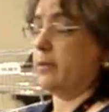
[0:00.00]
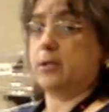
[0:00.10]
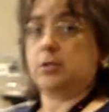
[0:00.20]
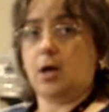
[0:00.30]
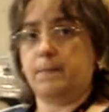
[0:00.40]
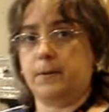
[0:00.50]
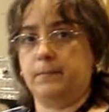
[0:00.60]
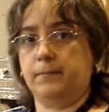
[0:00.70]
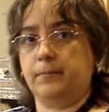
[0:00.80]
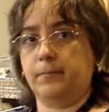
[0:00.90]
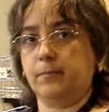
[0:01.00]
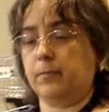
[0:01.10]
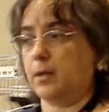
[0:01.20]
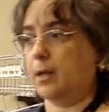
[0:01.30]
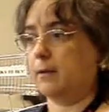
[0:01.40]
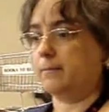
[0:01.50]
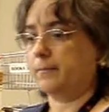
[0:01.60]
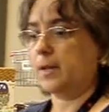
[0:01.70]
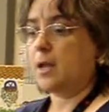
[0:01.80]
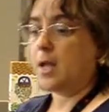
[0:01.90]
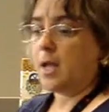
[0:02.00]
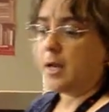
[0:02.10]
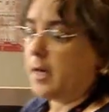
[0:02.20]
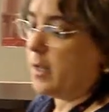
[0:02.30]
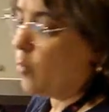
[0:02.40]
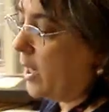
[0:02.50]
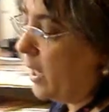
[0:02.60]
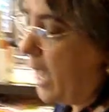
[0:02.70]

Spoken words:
on the top. Okay? One